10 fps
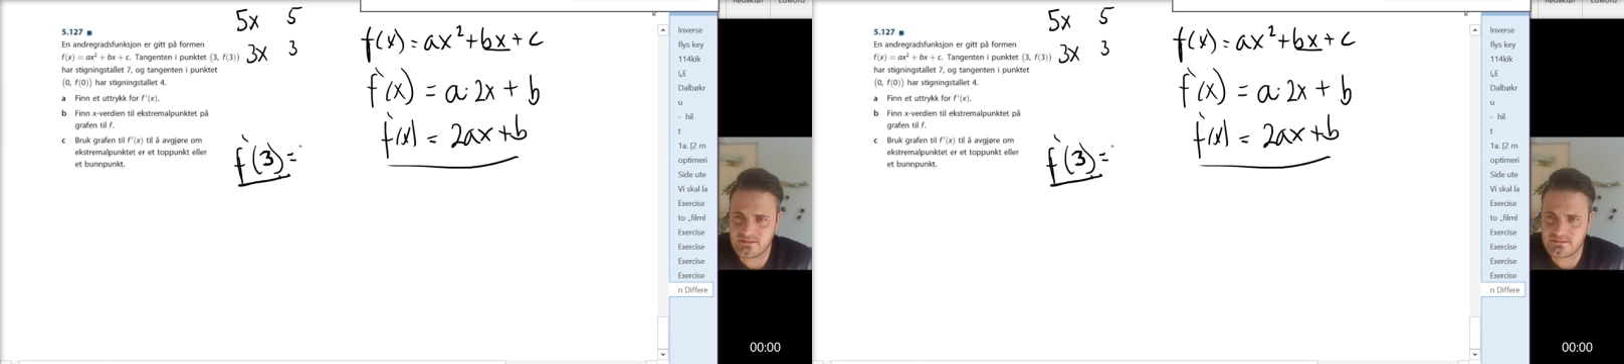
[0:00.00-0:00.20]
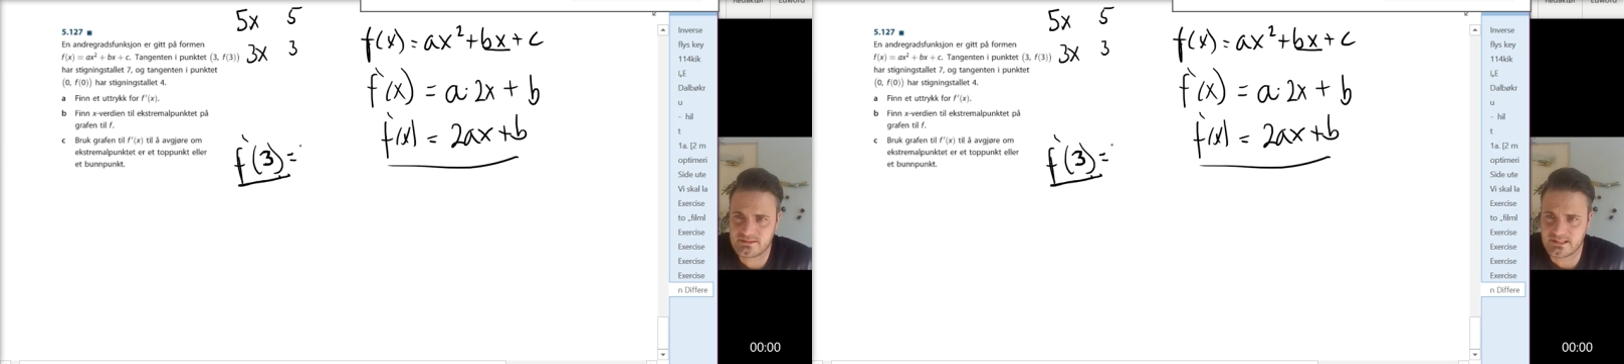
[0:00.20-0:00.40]

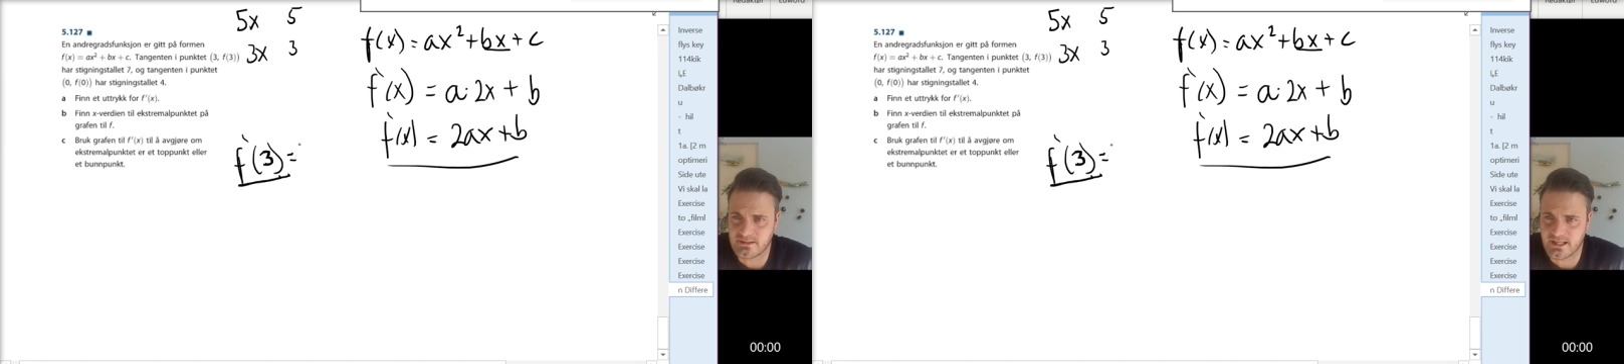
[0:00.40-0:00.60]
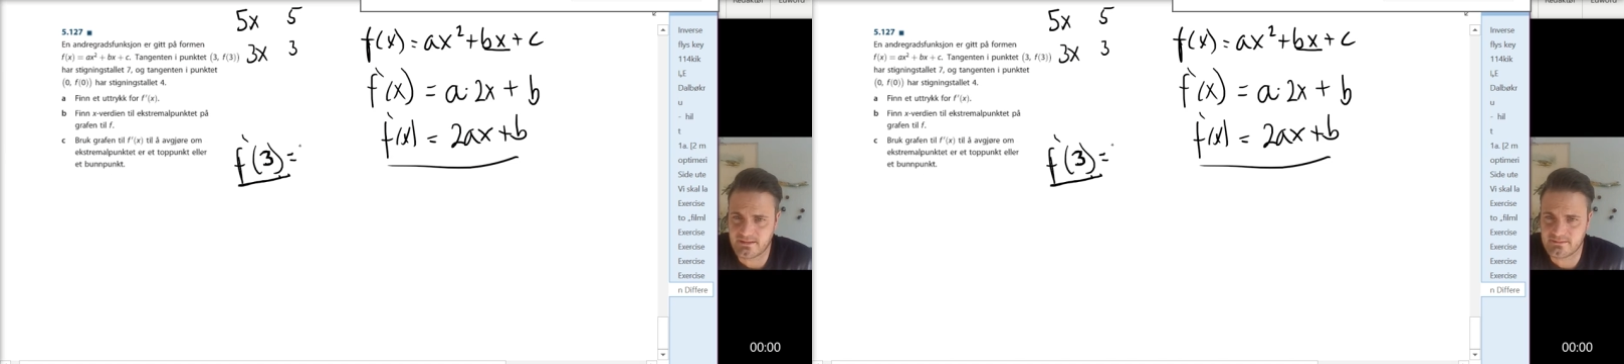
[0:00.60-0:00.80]
till
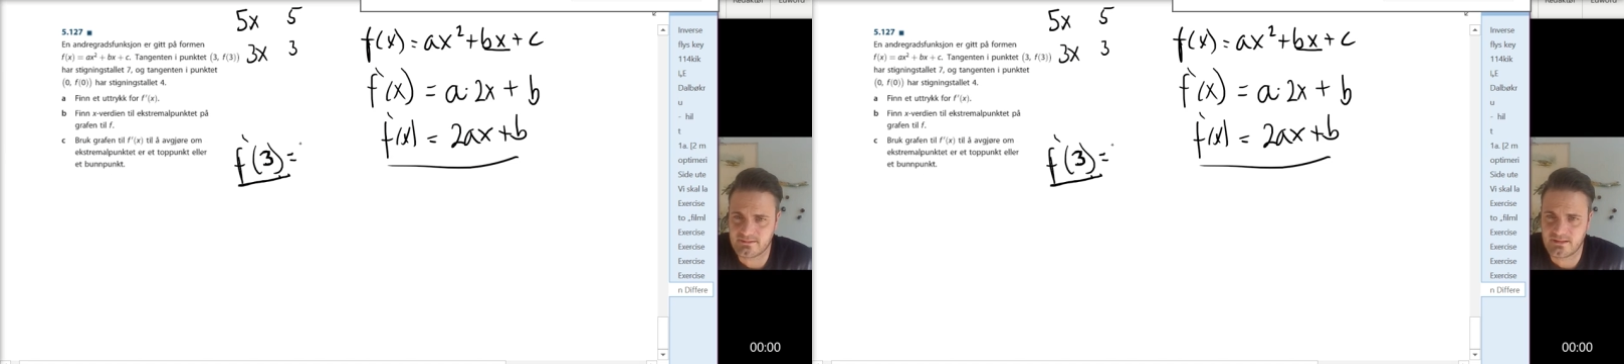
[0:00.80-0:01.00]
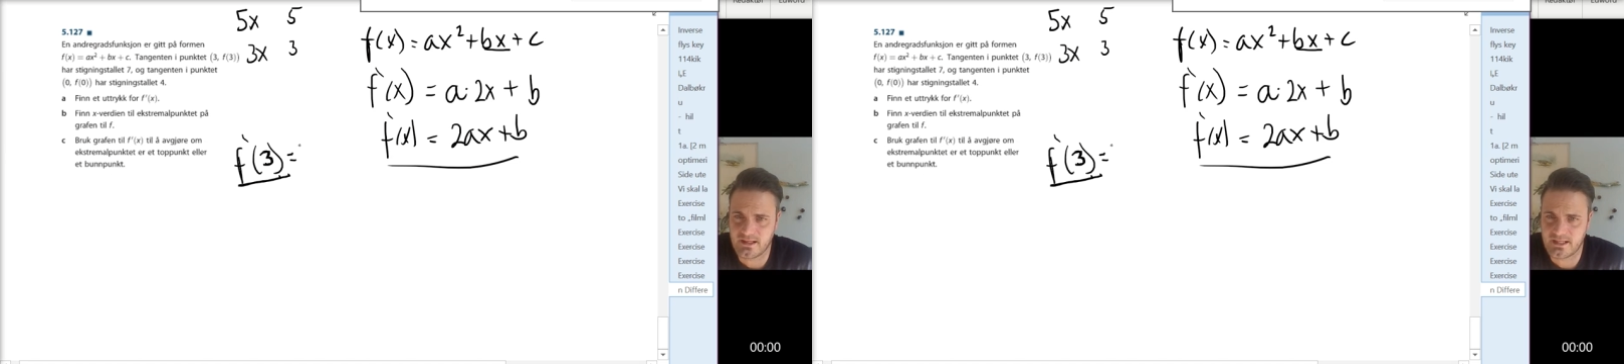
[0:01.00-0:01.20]

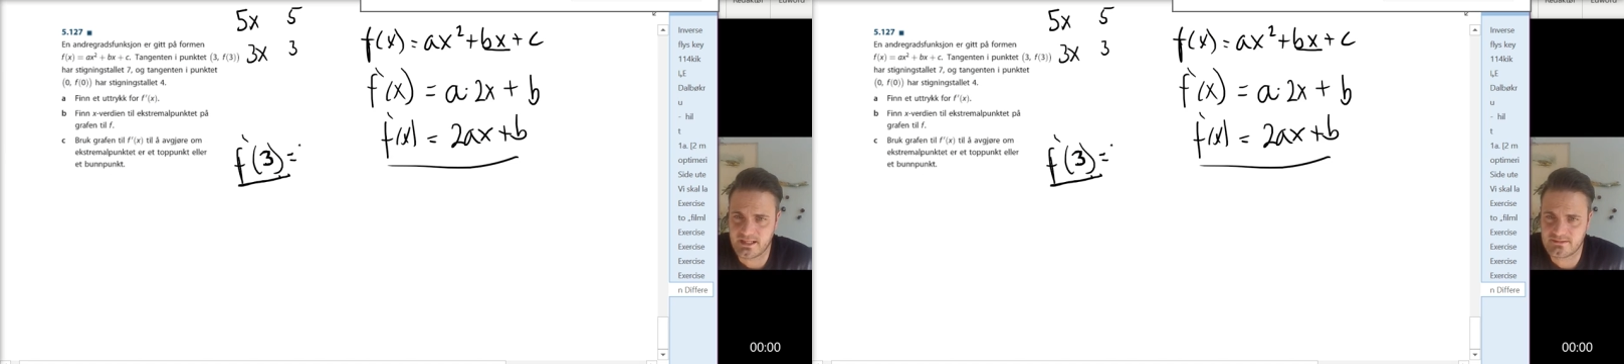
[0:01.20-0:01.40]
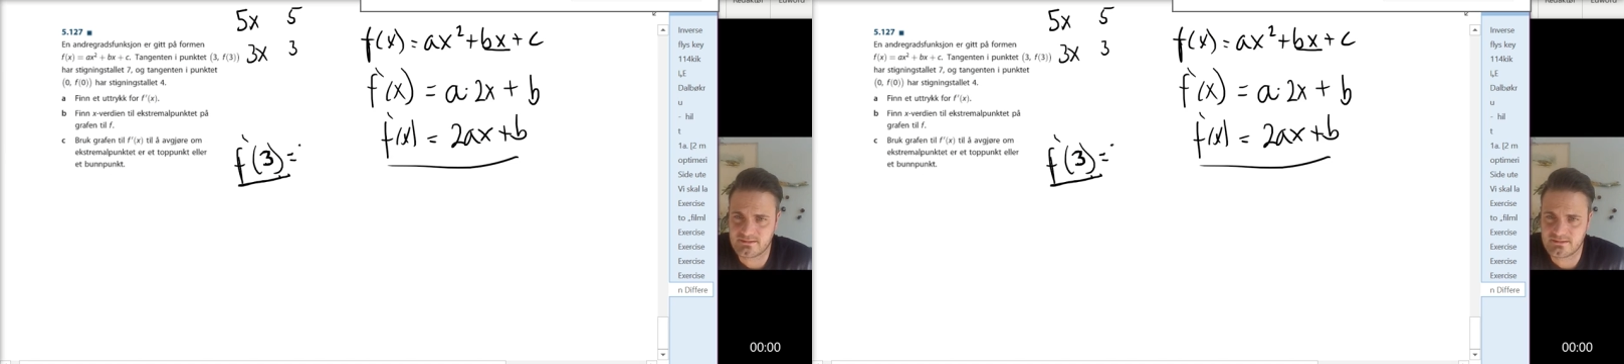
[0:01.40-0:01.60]
tangenten. I
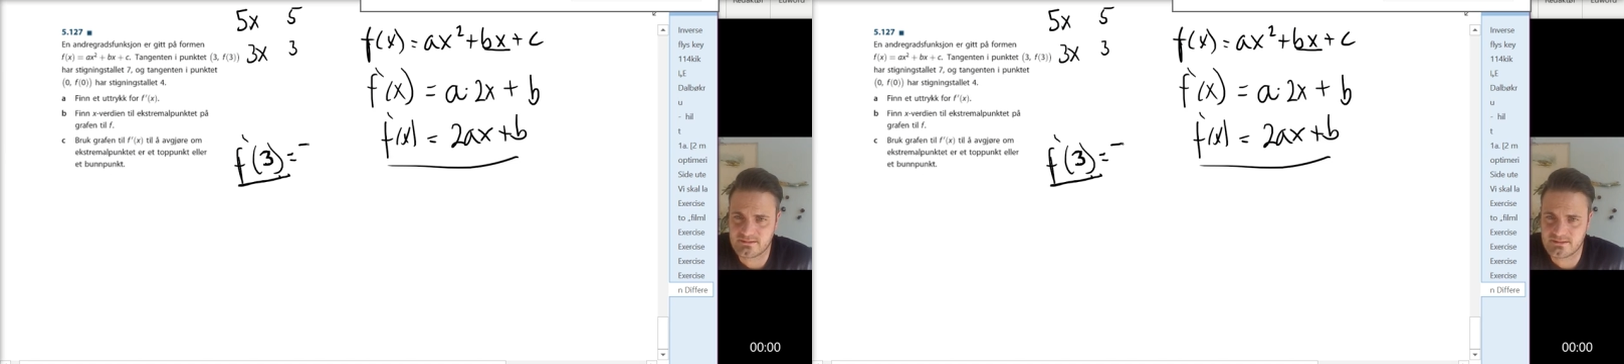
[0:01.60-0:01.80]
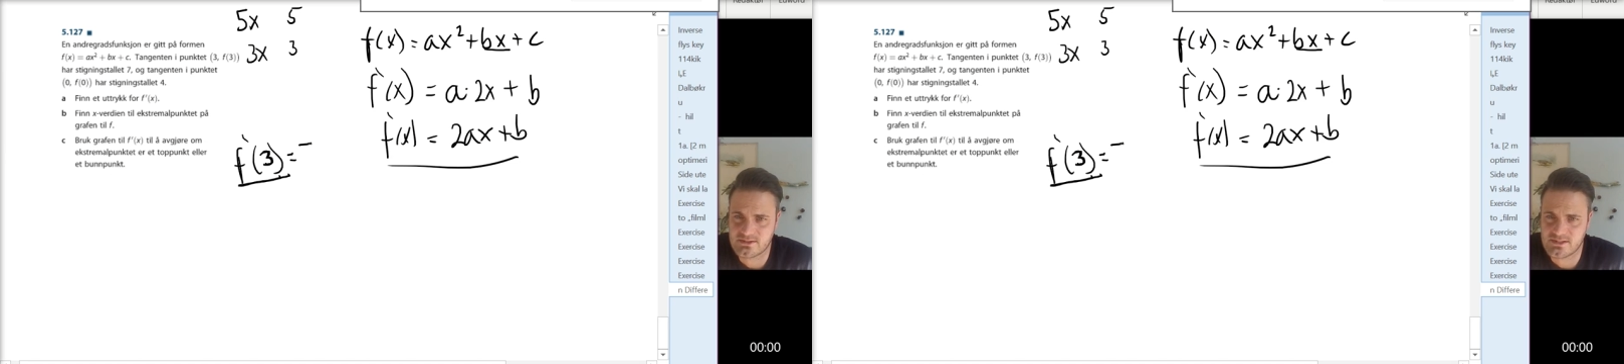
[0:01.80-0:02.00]
get
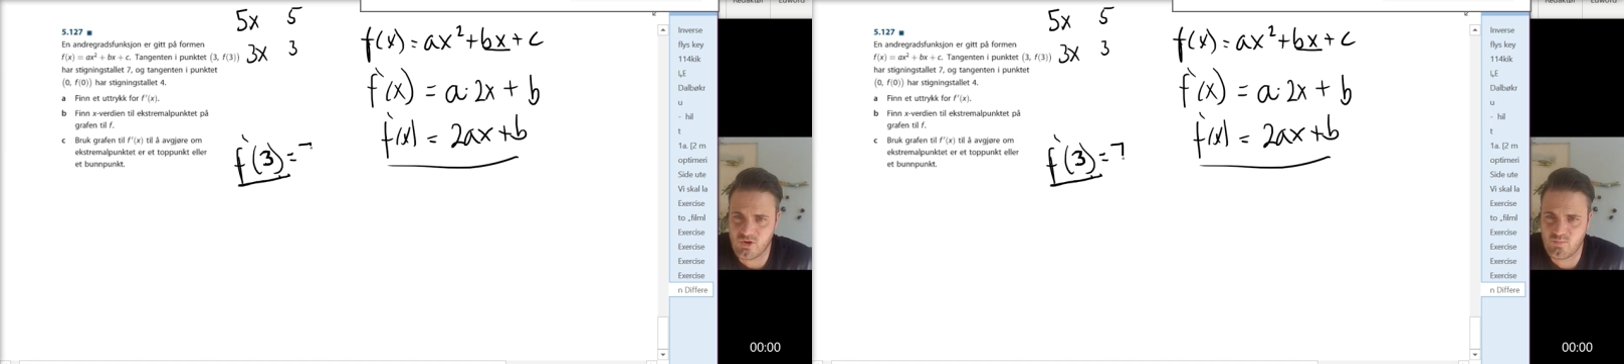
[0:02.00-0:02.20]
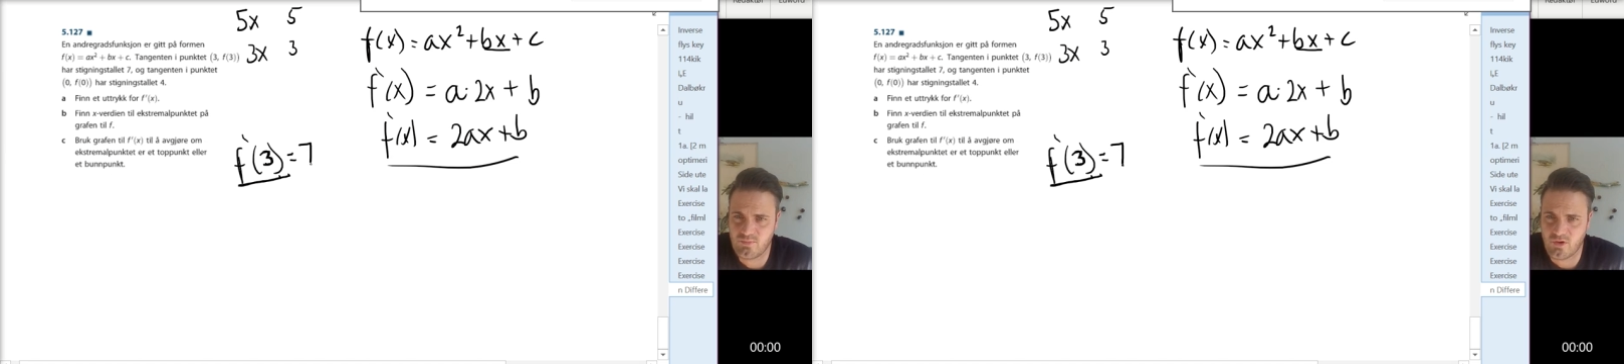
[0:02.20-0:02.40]
the
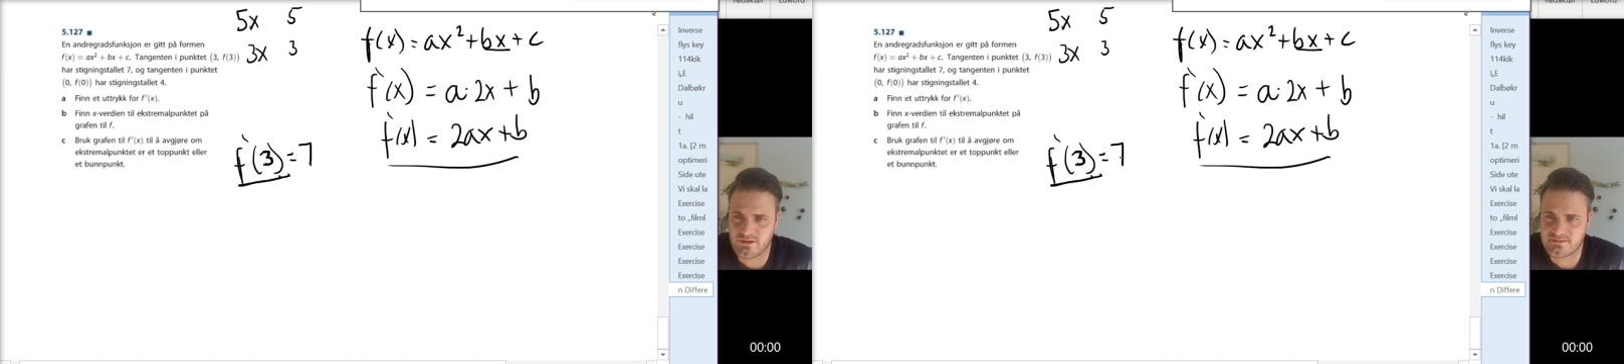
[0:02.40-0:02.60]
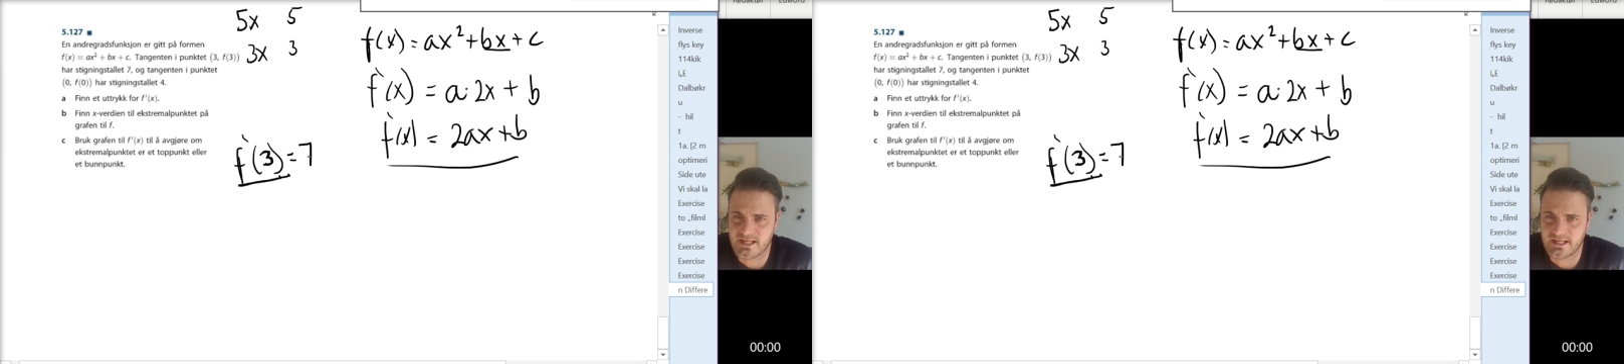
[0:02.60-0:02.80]
slope of the
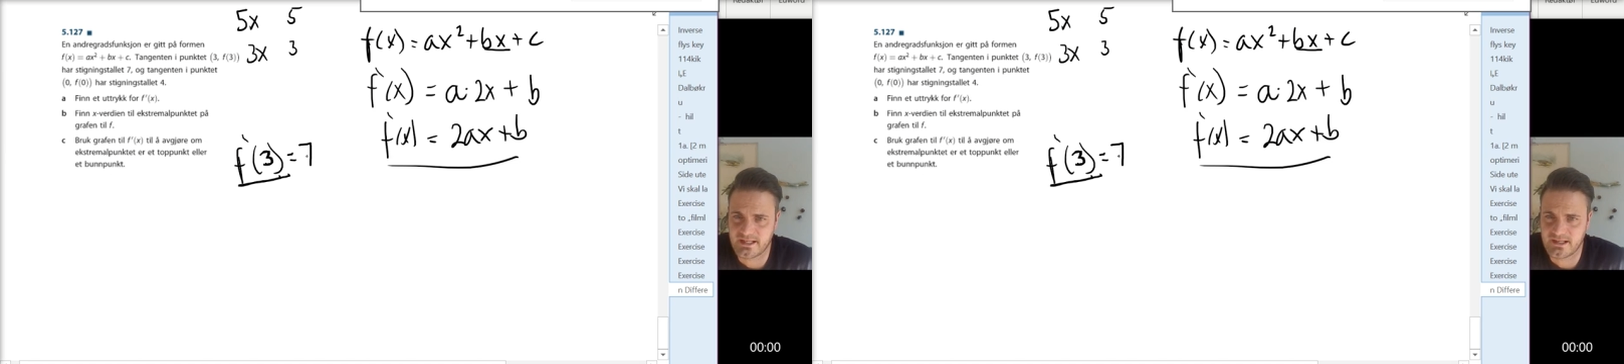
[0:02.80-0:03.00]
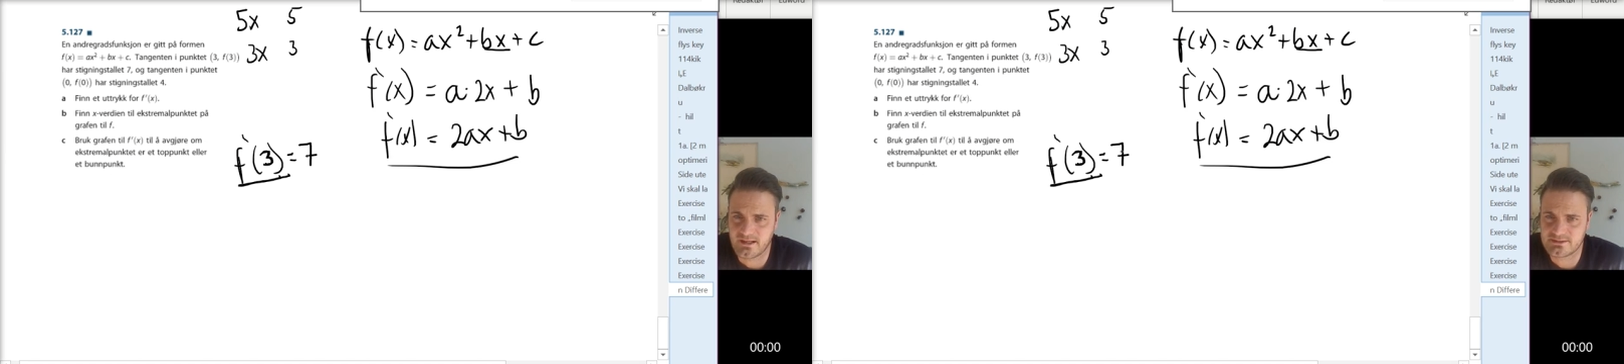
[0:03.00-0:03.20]
tangent line.